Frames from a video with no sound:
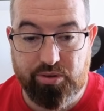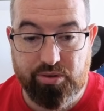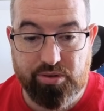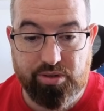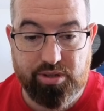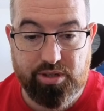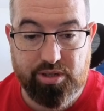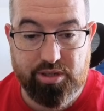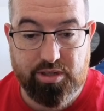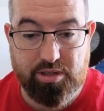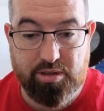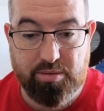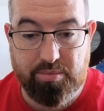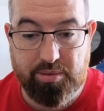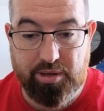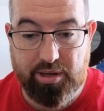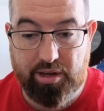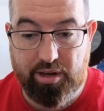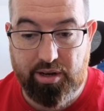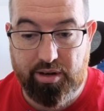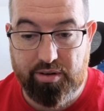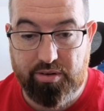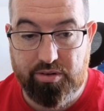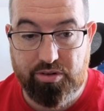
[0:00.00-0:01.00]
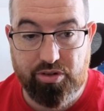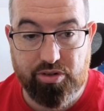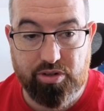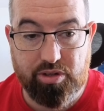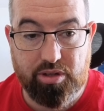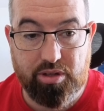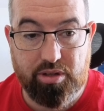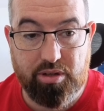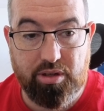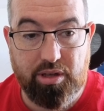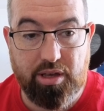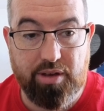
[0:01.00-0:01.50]
system and just
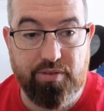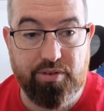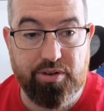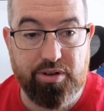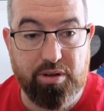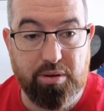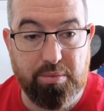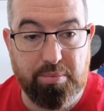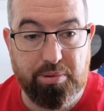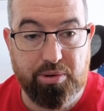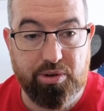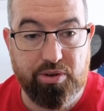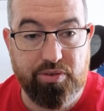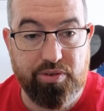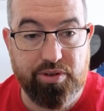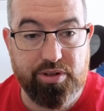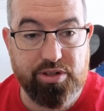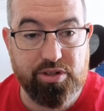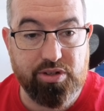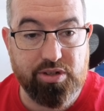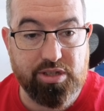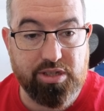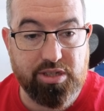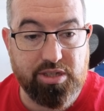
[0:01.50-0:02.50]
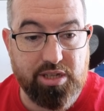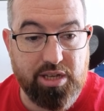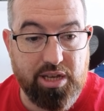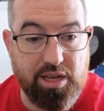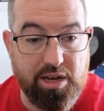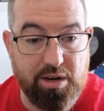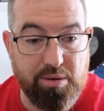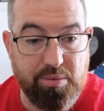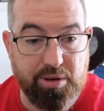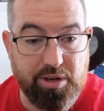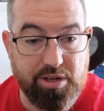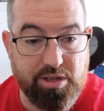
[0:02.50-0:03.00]
give it the approval. You can see
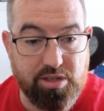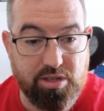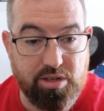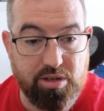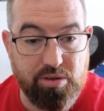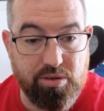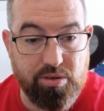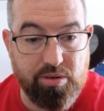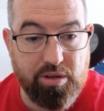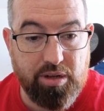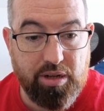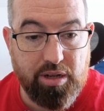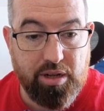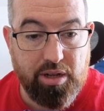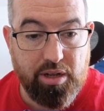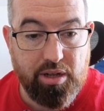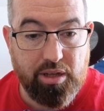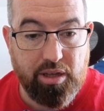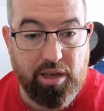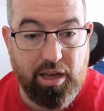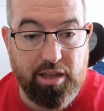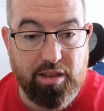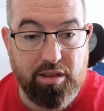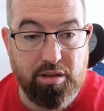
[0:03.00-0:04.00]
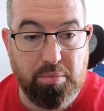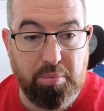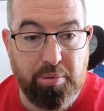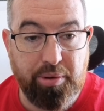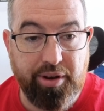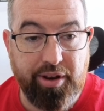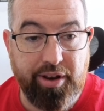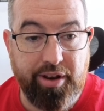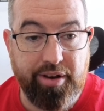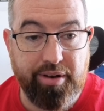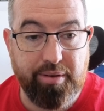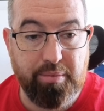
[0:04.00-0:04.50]
here what it's doing. getting
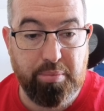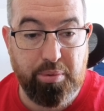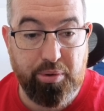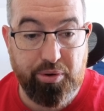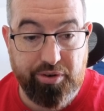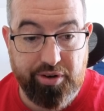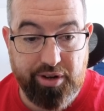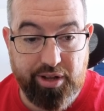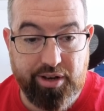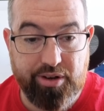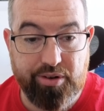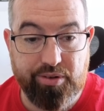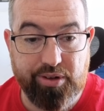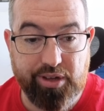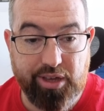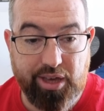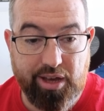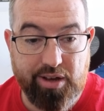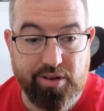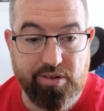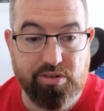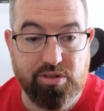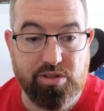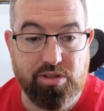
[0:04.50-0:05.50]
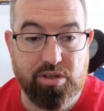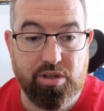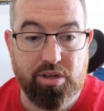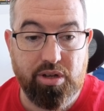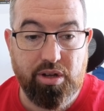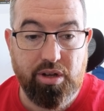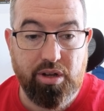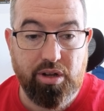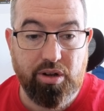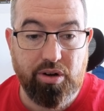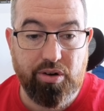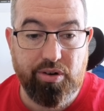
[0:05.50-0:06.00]
the Blotato accounts,
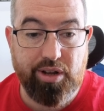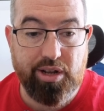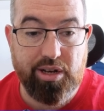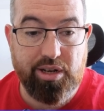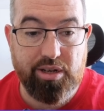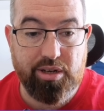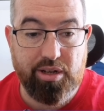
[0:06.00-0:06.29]
creating the